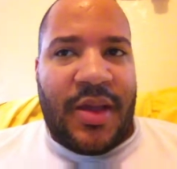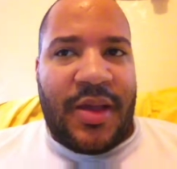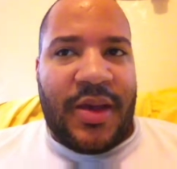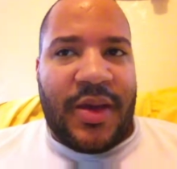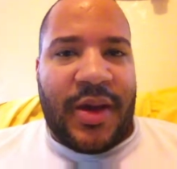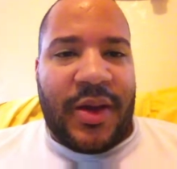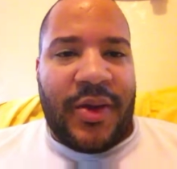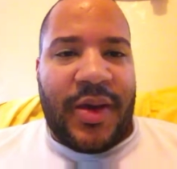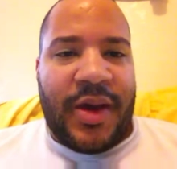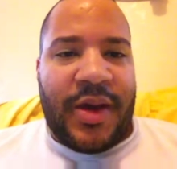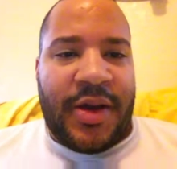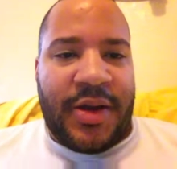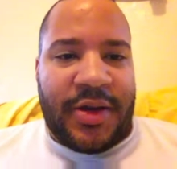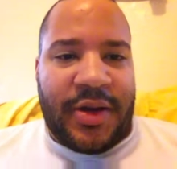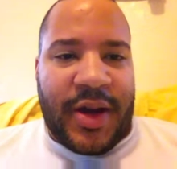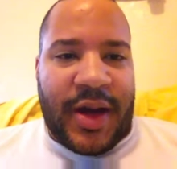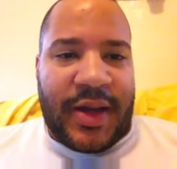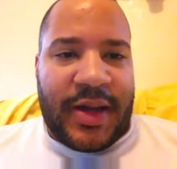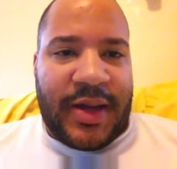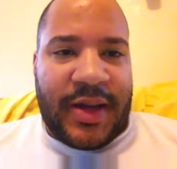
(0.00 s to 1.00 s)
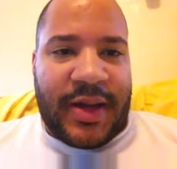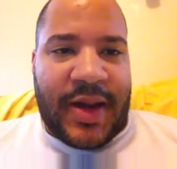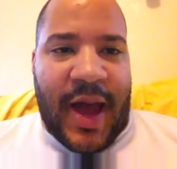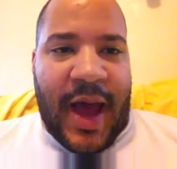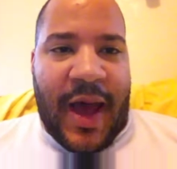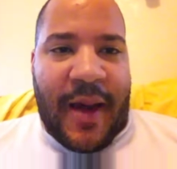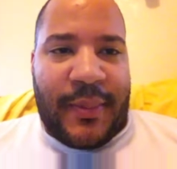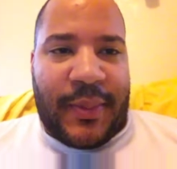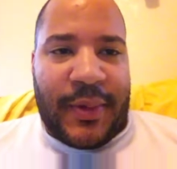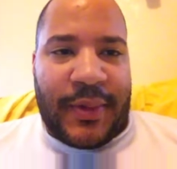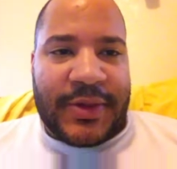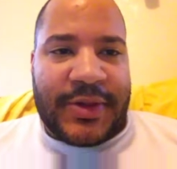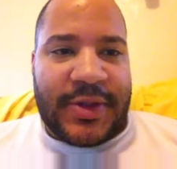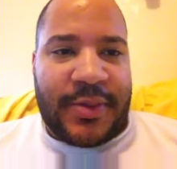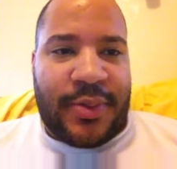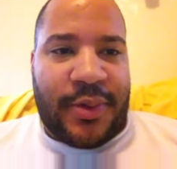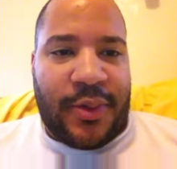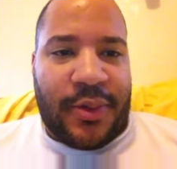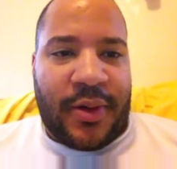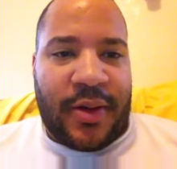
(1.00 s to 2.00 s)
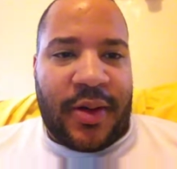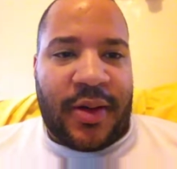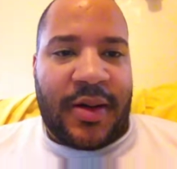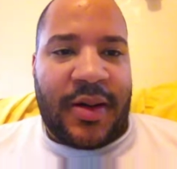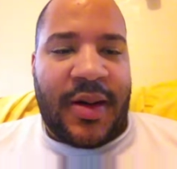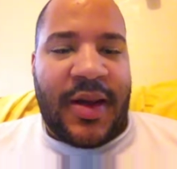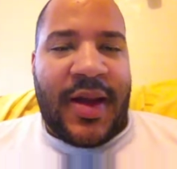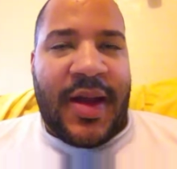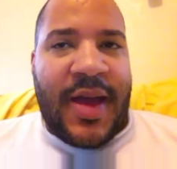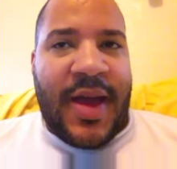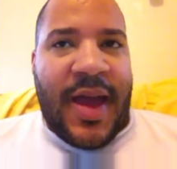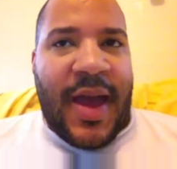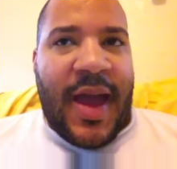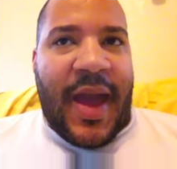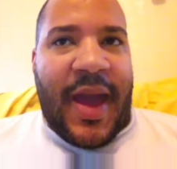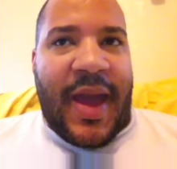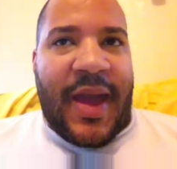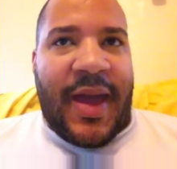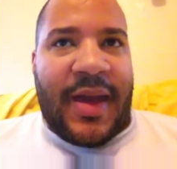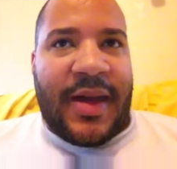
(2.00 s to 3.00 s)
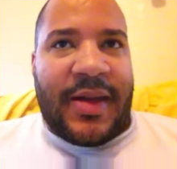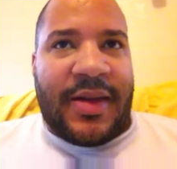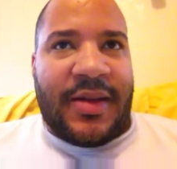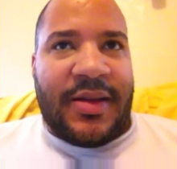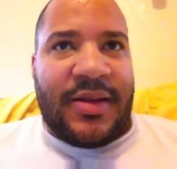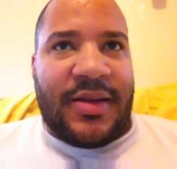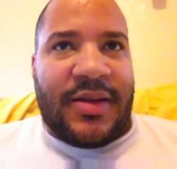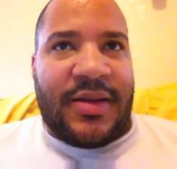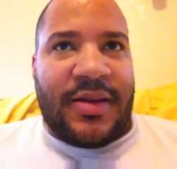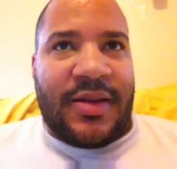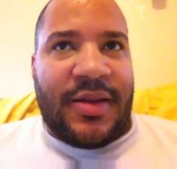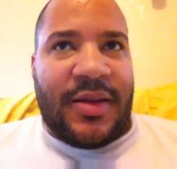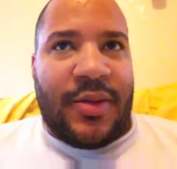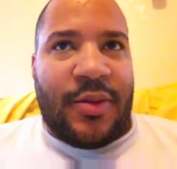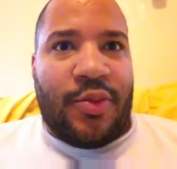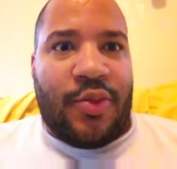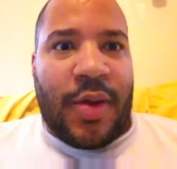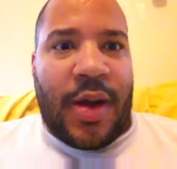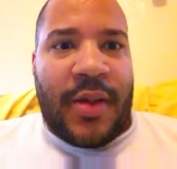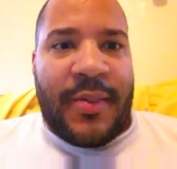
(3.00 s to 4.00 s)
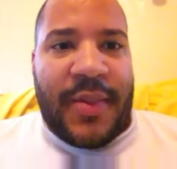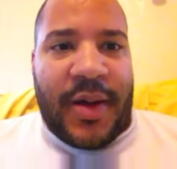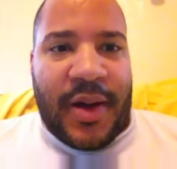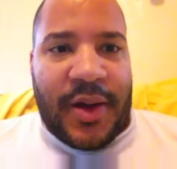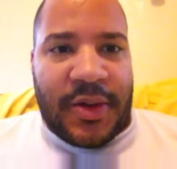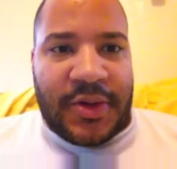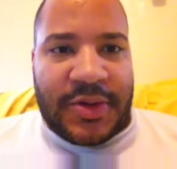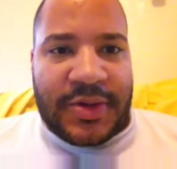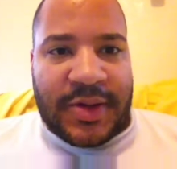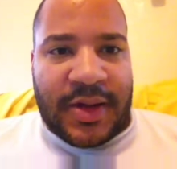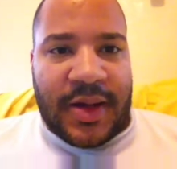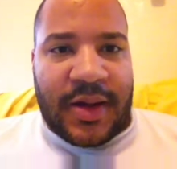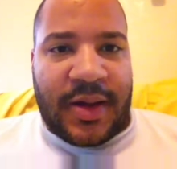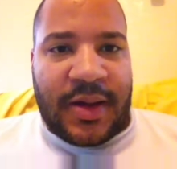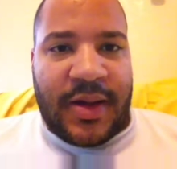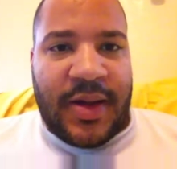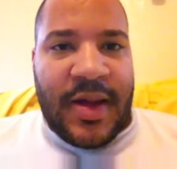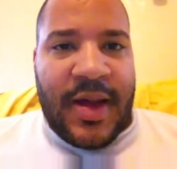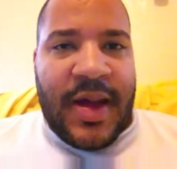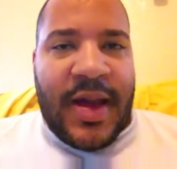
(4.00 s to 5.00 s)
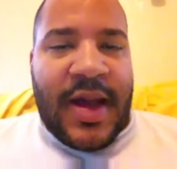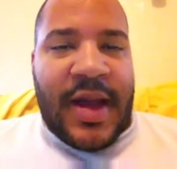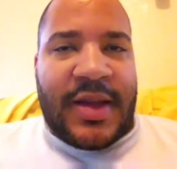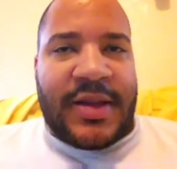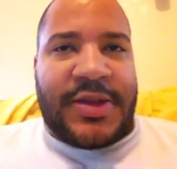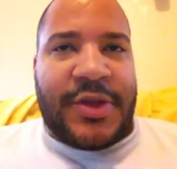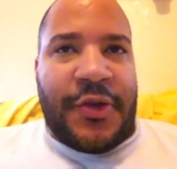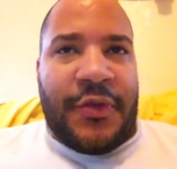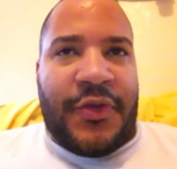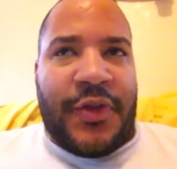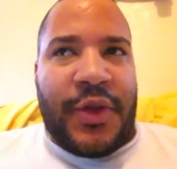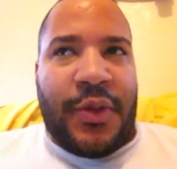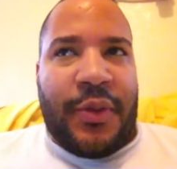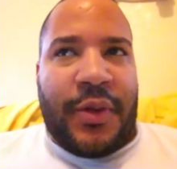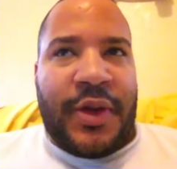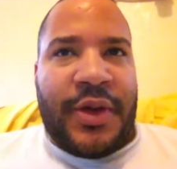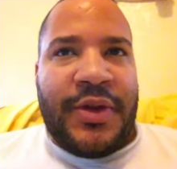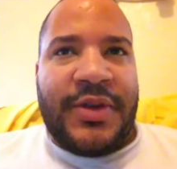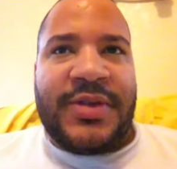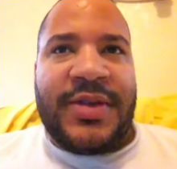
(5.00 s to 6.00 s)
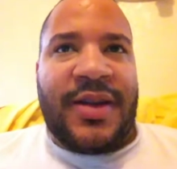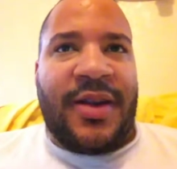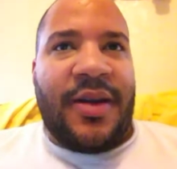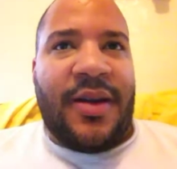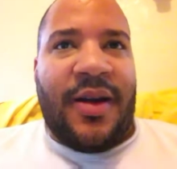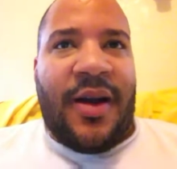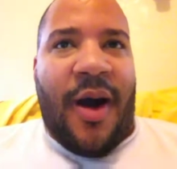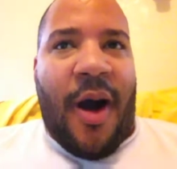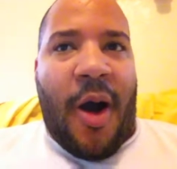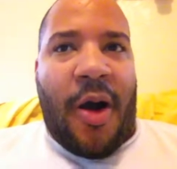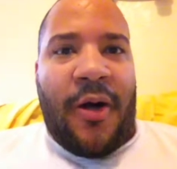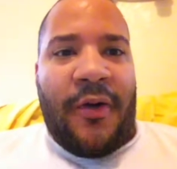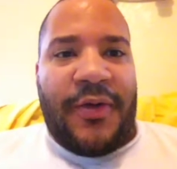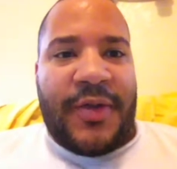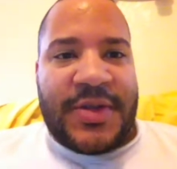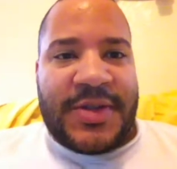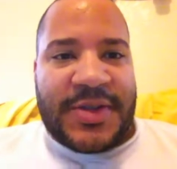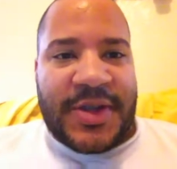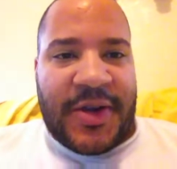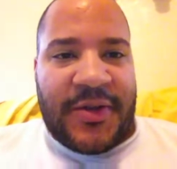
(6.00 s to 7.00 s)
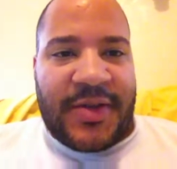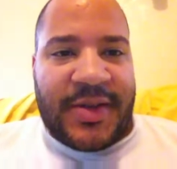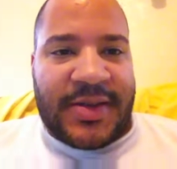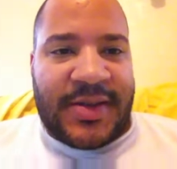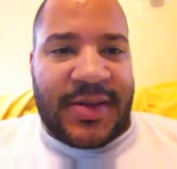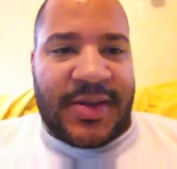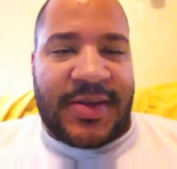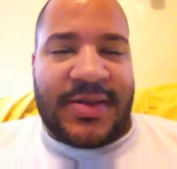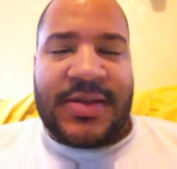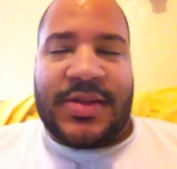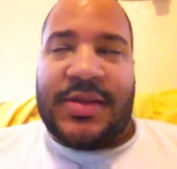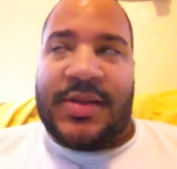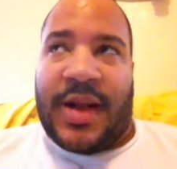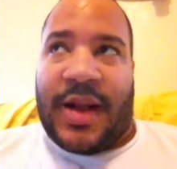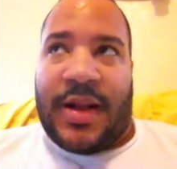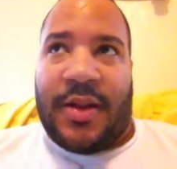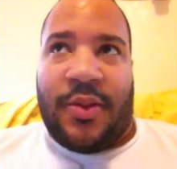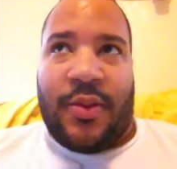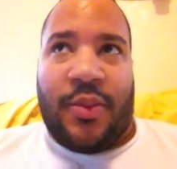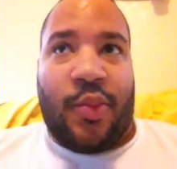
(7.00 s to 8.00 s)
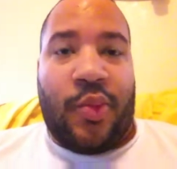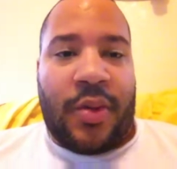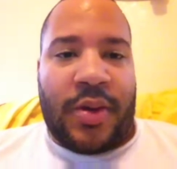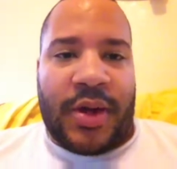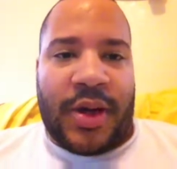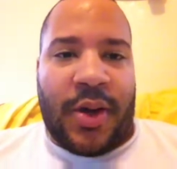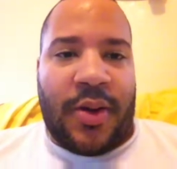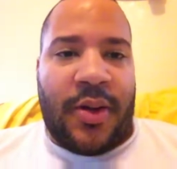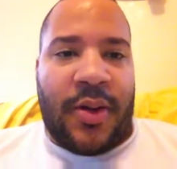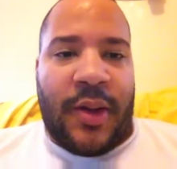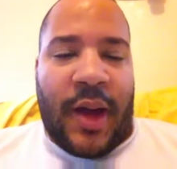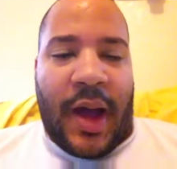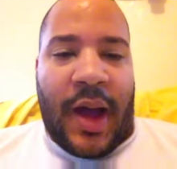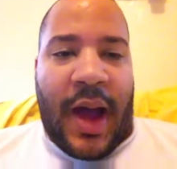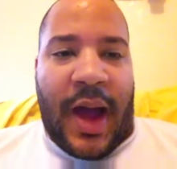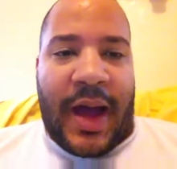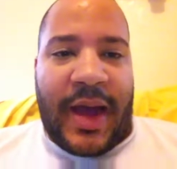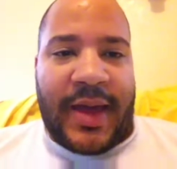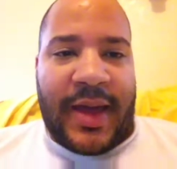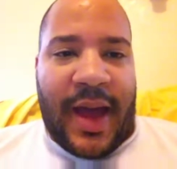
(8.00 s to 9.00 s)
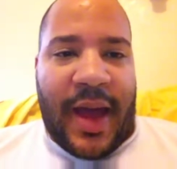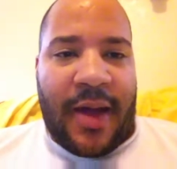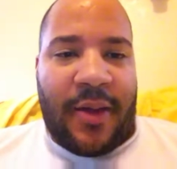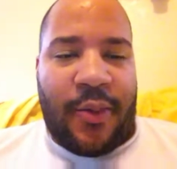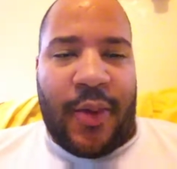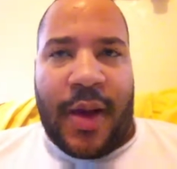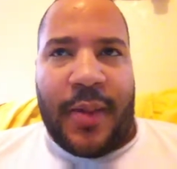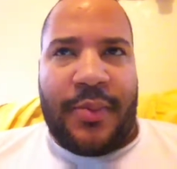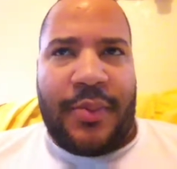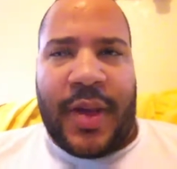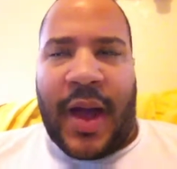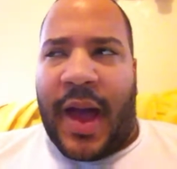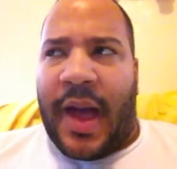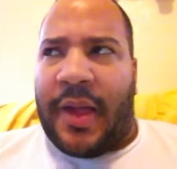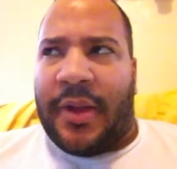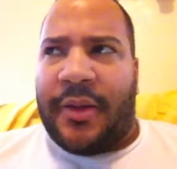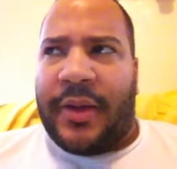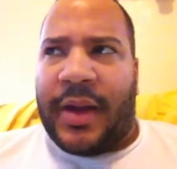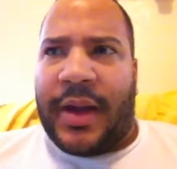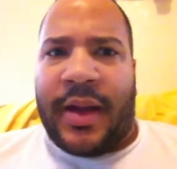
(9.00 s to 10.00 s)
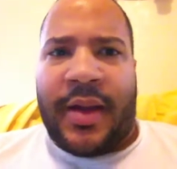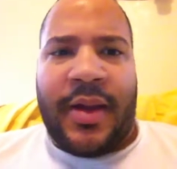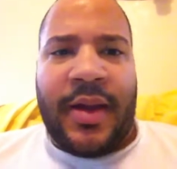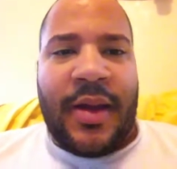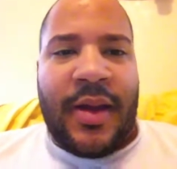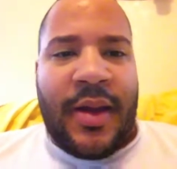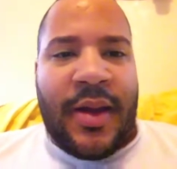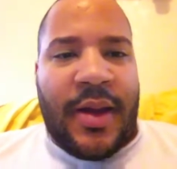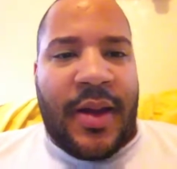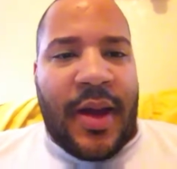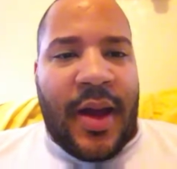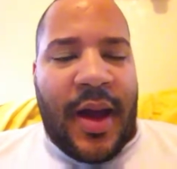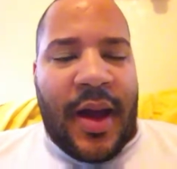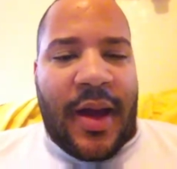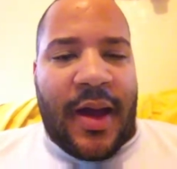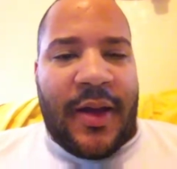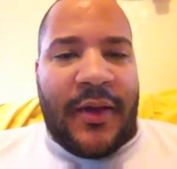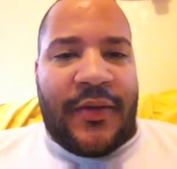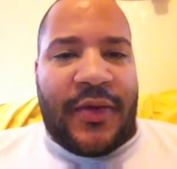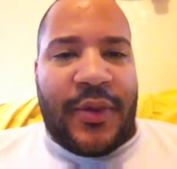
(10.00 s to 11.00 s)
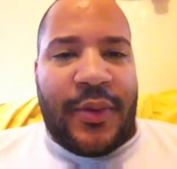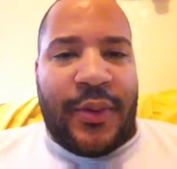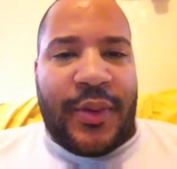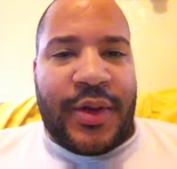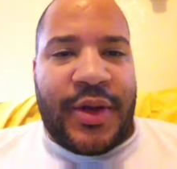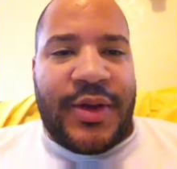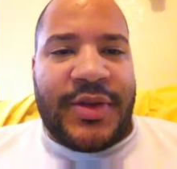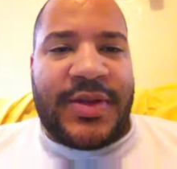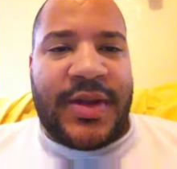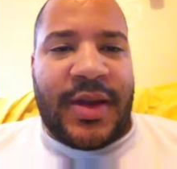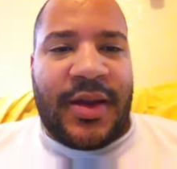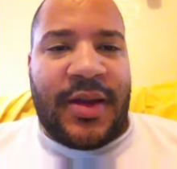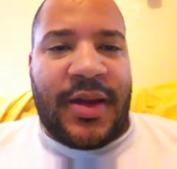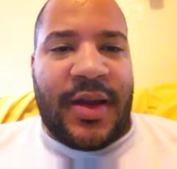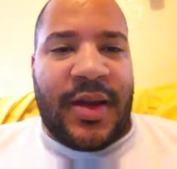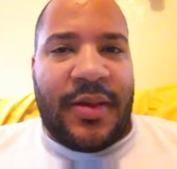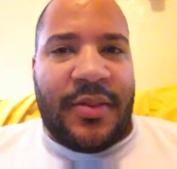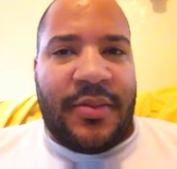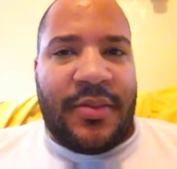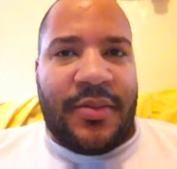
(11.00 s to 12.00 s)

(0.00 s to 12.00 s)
integrated Apple support and web hosting. And so if you were using all the services, not, Web Gallery, if you were using